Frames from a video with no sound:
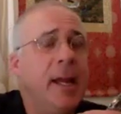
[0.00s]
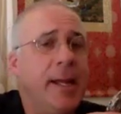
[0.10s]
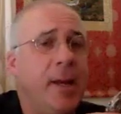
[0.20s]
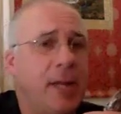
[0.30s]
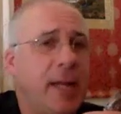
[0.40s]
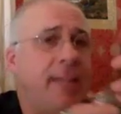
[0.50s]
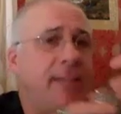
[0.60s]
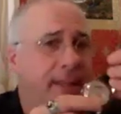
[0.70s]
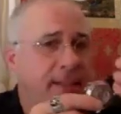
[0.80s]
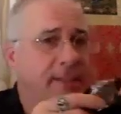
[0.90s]
Like I
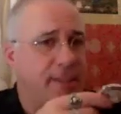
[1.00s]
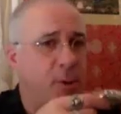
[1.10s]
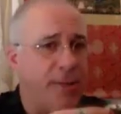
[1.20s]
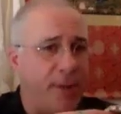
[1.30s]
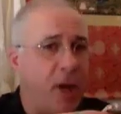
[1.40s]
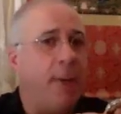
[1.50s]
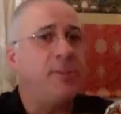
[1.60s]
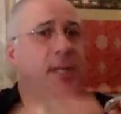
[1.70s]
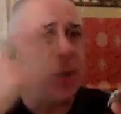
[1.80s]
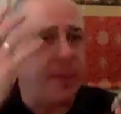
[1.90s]
say, this is sort of an
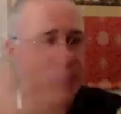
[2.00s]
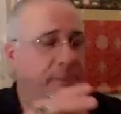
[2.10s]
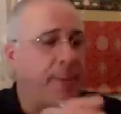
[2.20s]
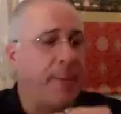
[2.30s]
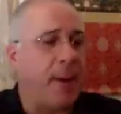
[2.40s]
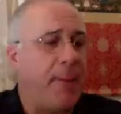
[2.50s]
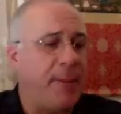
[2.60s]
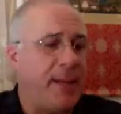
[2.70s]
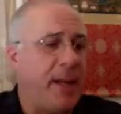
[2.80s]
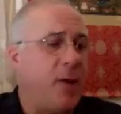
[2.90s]
object of my mind,
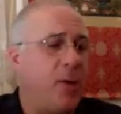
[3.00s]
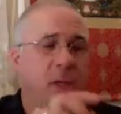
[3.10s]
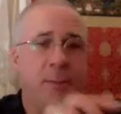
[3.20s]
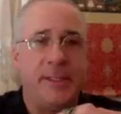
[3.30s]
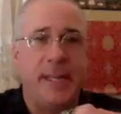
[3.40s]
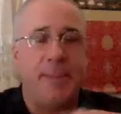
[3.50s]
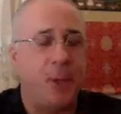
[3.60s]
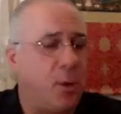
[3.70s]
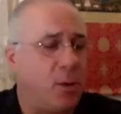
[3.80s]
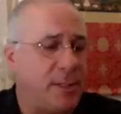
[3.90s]
but then I go a little bit deeper,
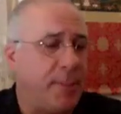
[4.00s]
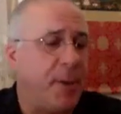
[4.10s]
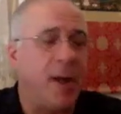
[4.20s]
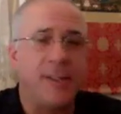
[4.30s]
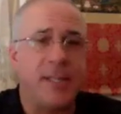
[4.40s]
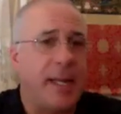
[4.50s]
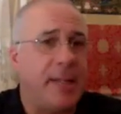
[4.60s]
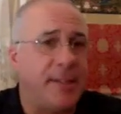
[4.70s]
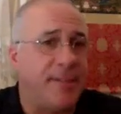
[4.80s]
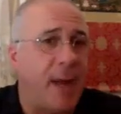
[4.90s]
wholes and parts. I
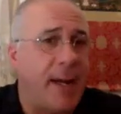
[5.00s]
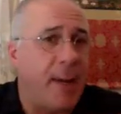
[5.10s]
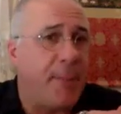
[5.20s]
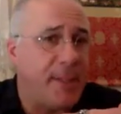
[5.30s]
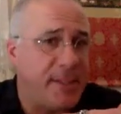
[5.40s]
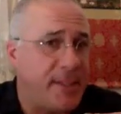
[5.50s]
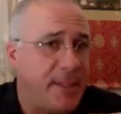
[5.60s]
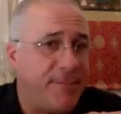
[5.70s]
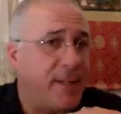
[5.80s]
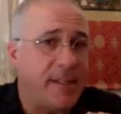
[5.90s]
can divide it up into
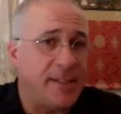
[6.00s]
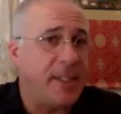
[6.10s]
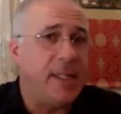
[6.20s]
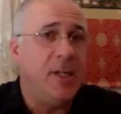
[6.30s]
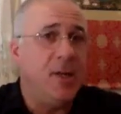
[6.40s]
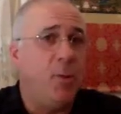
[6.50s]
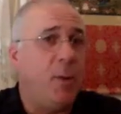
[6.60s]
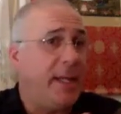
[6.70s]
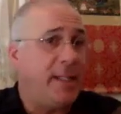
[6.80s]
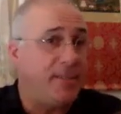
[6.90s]
different
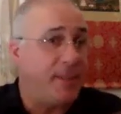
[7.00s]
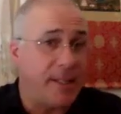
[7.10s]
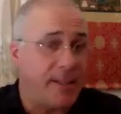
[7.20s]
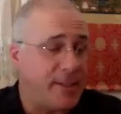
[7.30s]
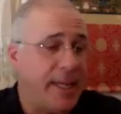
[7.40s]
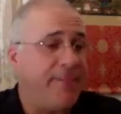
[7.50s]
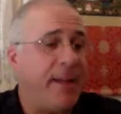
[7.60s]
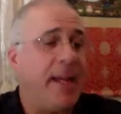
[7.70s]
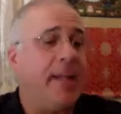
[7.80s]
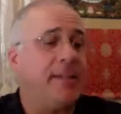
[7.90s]
ways of
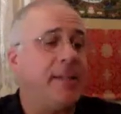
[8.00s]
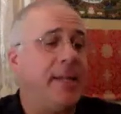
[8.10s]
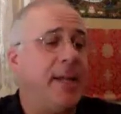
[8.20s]
conceiving it,